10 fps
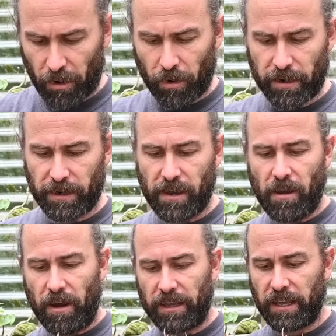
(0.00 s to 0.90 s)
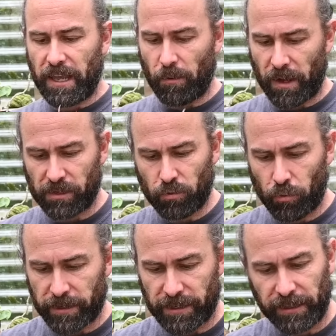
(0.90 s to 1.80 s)
got it at IKEA once.
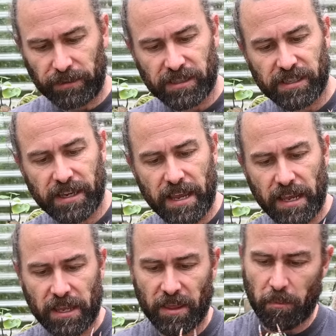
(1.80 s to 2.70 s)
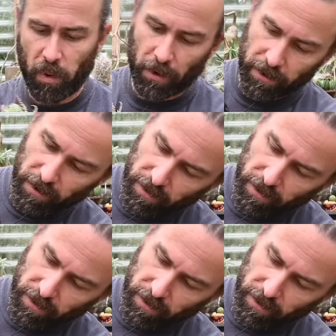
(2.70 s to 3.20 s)
Oh, there's a little skink in the pot.